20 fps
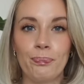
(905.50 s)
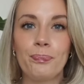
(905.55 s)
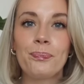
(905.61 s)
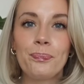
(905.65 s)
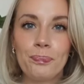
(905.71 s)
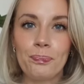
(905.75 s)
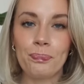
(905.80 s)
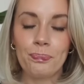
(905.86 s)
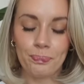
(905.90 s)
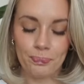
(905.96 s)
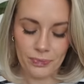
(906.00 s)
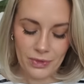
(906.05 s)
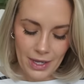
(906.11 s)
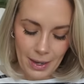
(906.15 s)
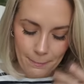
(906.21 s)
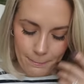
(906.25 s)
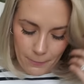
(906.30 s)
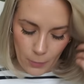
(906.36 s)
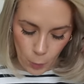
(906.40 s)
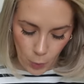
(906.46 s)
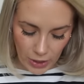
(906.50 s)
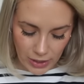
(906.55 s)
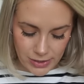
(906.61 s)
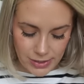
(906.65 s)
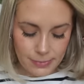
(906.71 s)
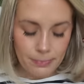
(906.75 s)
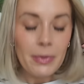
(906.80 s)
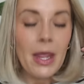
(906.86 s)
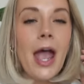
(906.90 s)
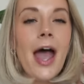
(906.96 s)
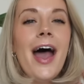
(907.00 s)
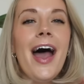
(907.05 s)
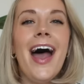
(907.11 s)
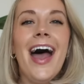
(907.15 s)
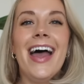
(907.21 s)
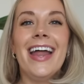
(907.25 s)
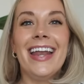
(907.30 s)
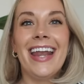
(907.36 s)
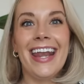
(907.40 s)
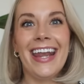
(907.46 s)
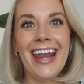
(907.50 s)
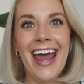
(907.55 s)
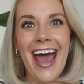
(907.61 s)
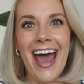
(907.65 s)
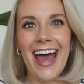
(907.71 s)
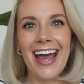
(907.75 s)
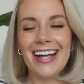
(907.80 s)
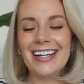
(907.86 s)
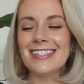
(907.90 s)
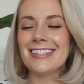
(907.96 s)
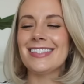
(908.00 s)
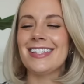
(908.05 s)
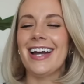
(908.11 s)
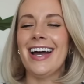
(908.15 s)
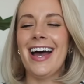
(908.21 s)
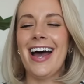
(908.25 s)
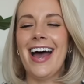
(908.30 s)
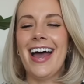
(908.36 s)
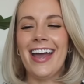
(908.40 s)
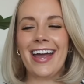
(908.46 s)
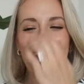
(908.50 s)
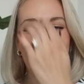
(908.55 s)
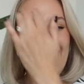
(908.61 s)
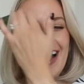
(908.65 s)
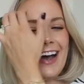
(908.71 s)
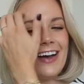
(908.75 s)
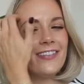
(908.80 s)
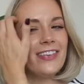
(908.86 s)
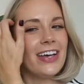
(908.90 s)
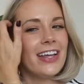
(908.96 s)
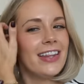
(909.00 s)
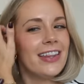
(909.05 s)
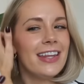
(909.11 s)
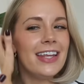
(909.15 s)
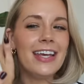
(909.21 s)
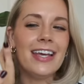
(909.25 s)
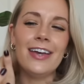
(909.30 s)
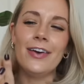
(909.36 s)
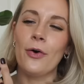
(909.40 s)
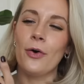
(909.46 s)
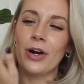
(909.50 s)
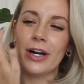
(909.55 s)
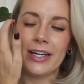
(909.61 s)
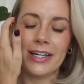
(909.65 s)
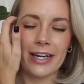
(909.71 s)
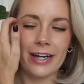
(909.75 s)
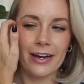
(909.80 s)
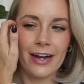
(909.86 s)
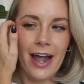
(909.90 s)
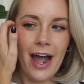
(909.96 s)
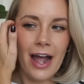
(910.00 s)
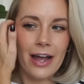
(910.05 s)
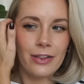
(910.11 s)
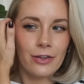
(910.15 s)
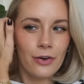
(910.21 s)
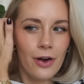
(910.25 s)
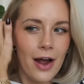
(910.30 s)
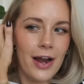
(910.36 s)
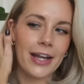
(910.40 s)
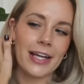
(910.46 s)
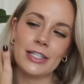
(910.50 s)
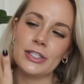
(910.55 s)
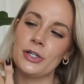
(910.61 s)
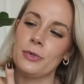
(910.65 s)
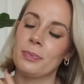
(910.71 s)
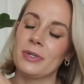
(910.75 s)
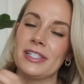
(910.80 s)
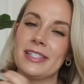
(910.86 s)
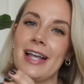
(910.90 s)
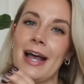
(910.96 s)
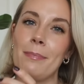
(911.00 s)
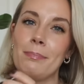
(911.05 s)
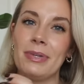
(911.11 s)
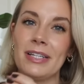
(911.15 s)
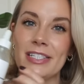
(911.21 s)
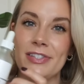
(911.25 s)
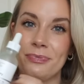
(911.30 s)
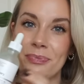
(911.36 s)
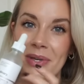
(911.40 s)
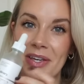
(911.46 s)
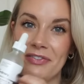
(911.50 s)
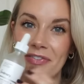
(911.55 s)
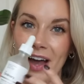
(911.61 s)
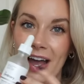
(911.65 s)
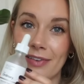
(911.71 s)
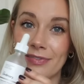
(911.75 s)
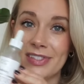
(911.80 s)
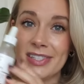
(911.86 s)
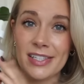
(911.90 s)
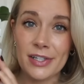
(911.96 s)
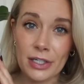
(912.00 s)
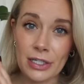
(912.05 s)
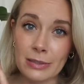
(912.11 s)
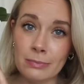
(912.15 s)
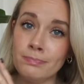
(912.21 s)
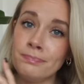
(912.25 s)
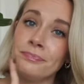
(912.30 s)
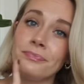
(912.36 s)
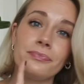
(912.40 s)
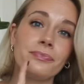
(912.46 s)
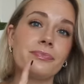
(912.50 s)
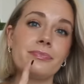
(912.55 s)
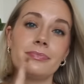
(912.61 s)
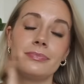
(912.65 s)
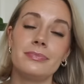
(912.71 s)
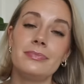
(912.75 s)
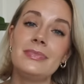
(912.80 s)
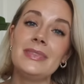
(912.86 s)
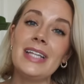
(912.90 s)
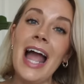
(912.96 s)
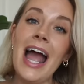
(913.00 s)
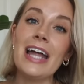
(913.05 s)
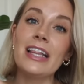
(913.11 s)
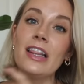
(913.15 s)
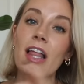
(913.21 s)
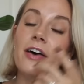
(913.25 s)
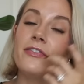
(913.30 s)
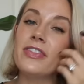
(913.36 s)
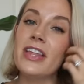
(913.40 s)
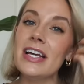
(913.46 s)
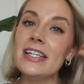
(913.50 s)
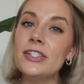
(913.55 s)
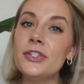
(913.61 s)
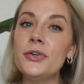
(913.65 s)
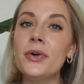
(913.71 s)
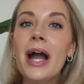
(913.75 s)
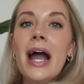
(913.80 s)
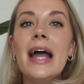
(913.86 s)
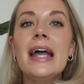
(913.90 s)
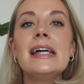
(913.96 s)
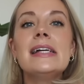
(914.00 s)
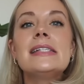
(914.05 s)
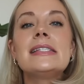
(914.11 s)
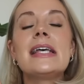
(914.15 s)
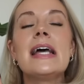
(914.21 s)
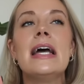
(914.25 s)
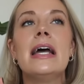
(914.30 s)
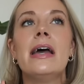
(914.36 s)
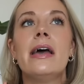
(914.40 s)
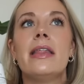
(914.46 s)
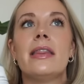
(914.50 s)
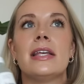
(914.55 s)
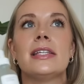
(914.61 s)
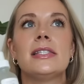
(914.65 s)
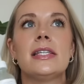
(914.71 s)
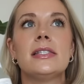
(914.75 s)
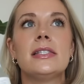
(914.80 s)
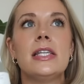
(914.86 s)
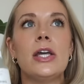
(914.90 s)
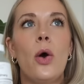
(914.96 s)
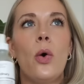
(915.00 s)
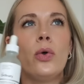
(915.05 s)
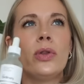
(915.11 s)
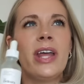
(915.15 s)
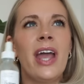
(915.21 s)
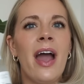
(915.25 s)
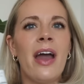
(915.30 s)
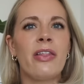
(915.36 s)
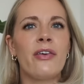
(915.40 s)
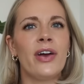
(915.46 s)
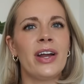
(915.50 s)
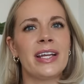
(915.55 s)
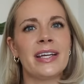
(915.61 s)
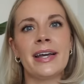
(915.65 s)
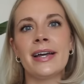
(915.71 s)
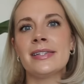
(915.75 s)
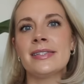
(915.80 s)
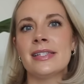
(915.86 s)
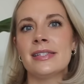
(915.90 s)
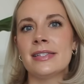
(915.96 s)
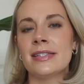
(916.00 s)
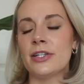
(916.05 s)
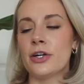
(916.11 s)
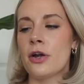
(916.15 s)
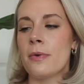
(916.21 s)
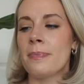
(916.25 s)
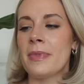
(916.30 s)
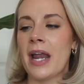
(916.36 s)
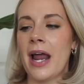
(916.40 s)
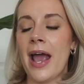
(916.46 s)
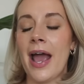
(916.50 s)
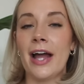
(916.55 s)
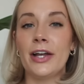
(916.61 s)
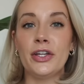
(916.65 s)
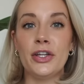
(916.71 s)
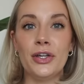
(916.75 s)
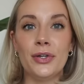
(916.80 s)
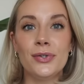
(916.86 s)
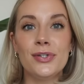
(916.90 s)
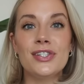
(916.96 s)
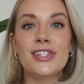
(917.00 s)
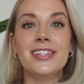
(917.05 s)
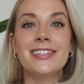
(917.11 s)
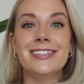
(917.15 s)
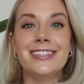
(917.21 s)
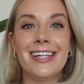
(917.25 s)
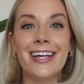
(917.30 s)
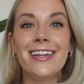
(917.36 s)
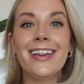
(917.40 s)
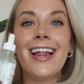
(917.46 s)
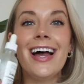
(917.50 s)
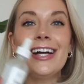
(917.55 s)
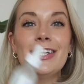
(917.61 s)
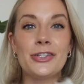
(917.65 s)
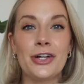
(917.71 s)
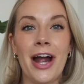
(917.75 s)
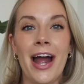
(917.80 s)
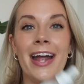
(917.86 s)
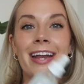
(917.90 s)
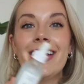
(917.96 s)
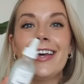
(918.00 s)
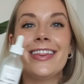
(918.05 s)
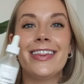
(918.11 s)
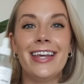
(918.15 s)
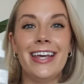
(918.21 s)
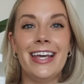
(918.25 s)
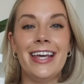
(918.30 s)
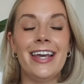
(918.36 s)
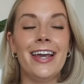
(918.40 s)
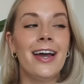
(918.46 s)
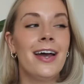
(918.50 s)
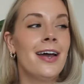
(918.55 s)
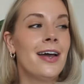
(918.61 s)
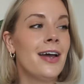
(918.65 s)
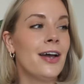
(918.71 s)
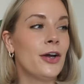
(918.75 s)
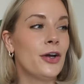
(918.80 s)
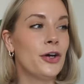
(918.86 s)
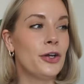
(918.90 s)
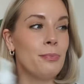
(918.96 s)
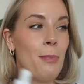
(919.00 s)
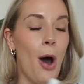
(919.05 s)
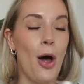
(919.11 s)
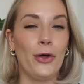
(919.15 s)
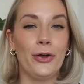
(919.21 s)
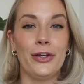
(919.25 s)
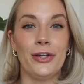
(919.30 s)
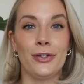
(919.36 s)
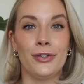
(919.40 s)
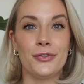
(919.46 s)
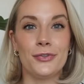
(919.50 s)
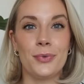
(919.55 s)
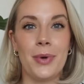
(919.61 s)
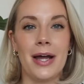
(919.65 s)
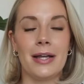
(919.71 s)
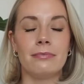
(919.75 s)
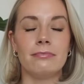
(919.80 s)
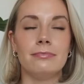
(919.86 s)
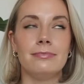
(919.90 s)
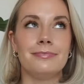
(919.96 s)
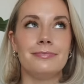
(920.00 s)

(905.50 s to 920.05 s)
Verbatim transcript: mm -hmm, yep works next I have the ordinary hyaluronic 2% plus B5 serum I love this you guys this is the only hyaluronic acid serum that I had used until I tried the good molecules one